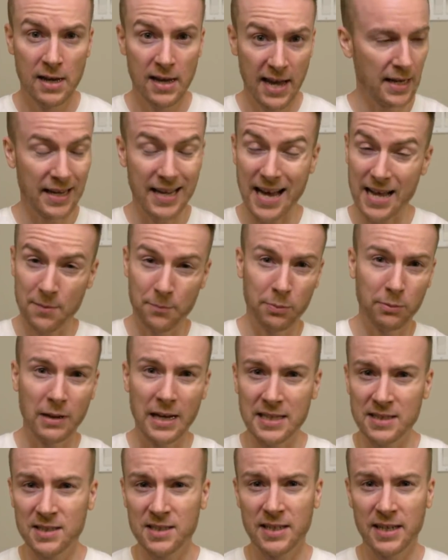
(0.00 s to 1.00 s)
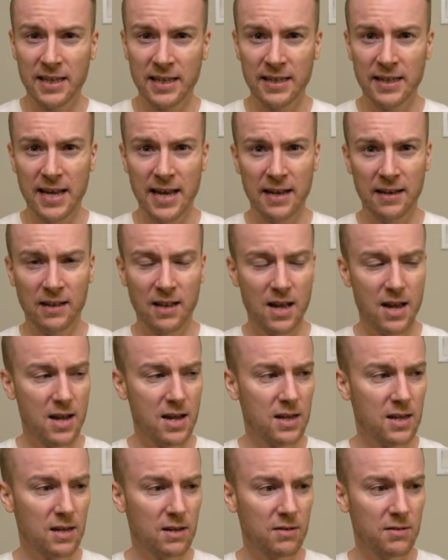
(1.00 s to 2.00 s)
and kind of blends in and
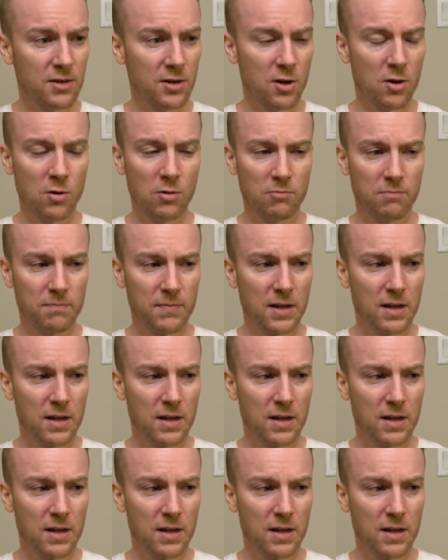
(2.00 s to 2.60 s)
like, you know,